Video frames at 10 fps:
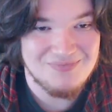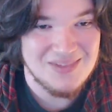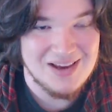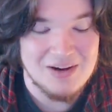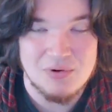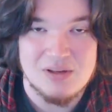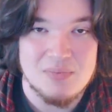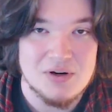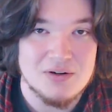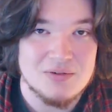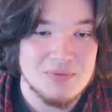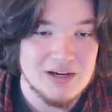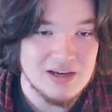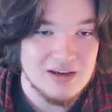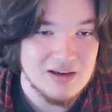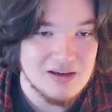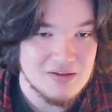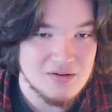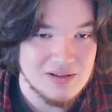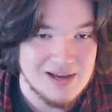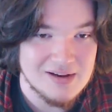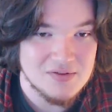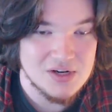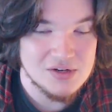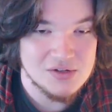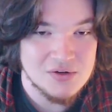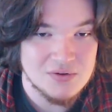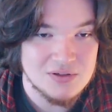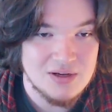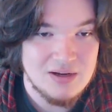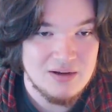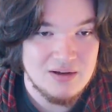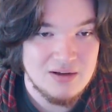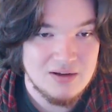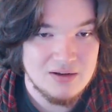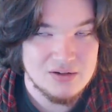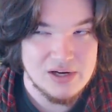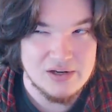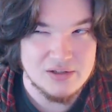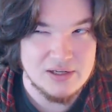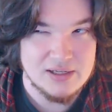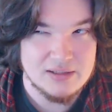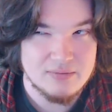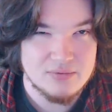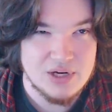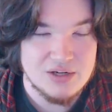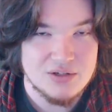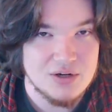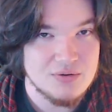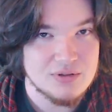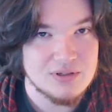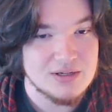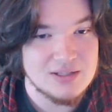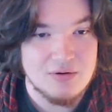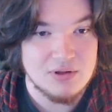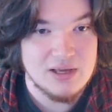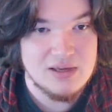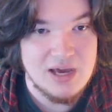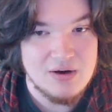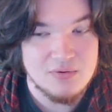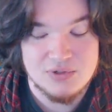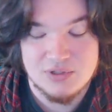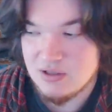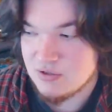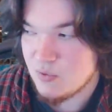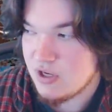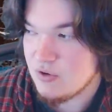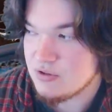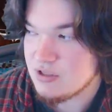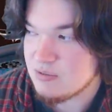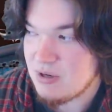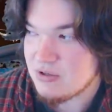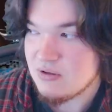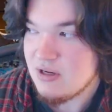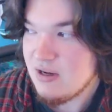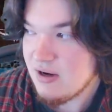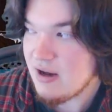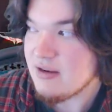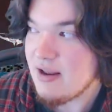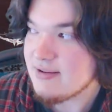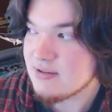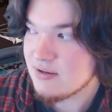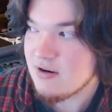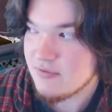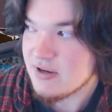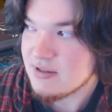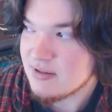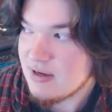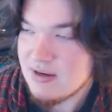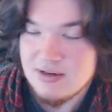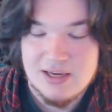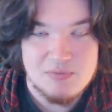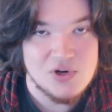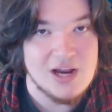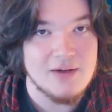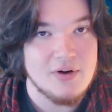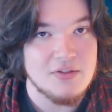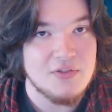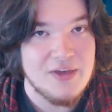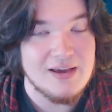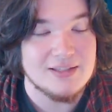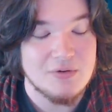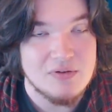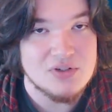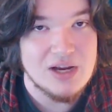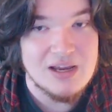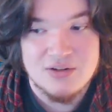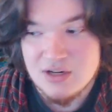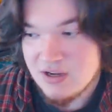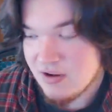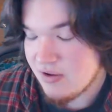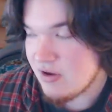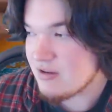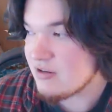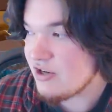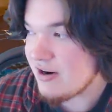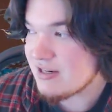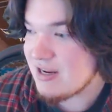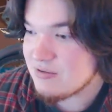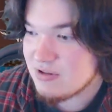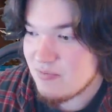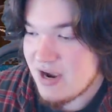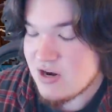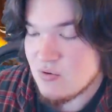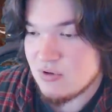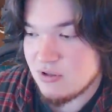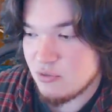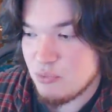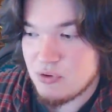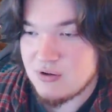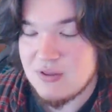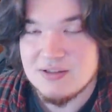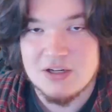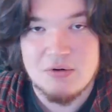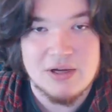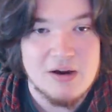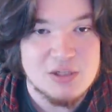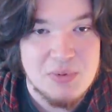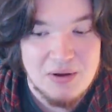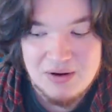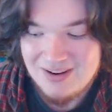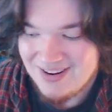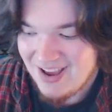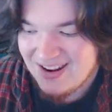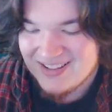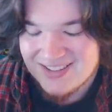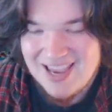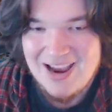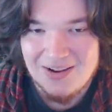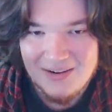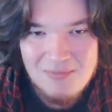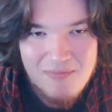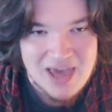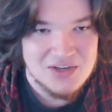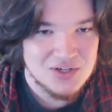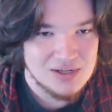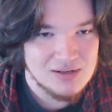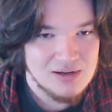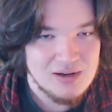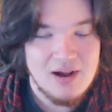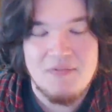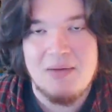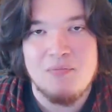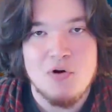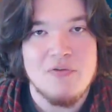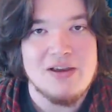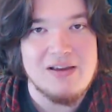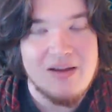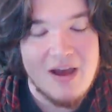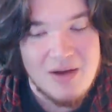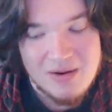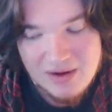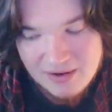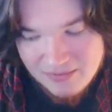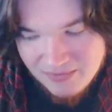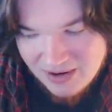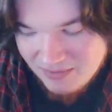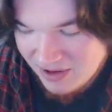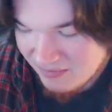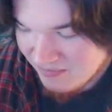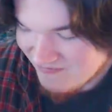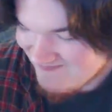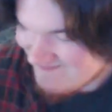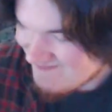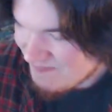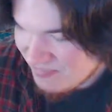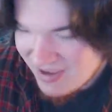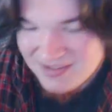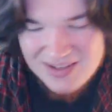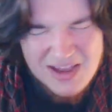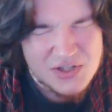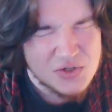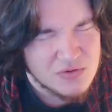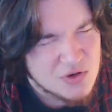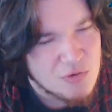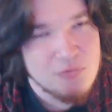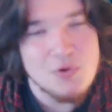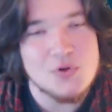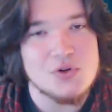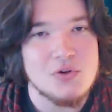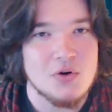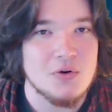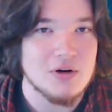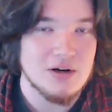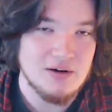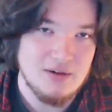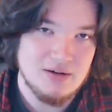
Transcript: I got really burnt by their lack of change notes. Change notes, because they were like, yeah, well, this? We use this special online service to keep track of all the things that we've changed. You can track it down to the minute little boring things that no one cares about. Not a single mention of them moving a essential, crucial ore.